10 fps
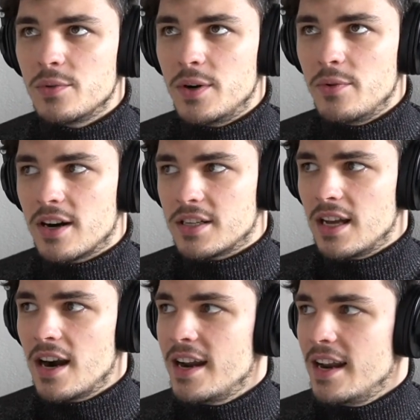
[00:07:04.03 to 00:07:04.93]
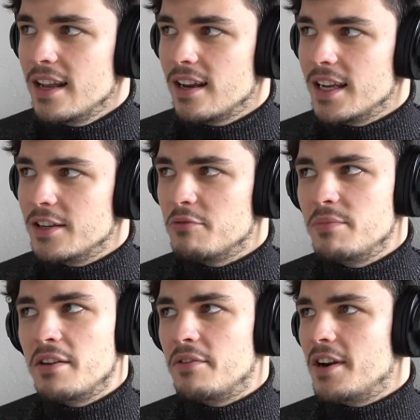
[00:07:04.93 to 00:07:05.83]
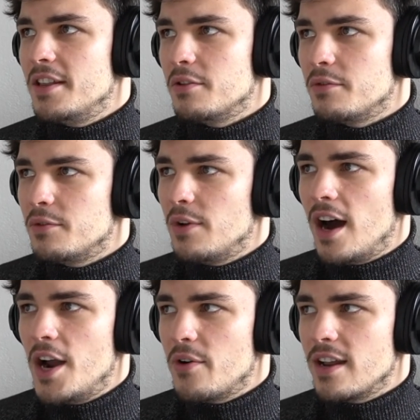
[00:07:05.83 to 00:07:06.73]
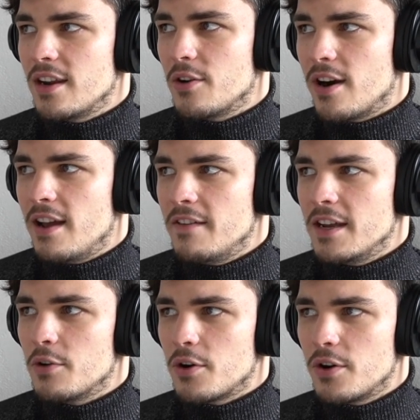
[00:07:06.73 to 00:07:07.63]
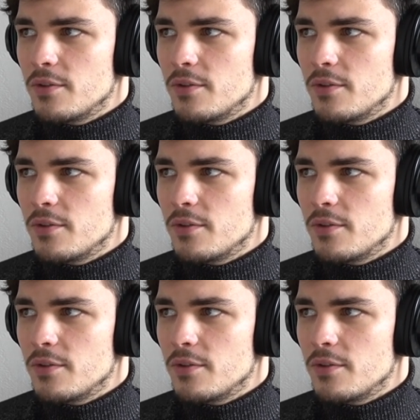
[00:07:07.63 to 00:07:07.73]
when we are starting, like don't be afraid of hiring or having or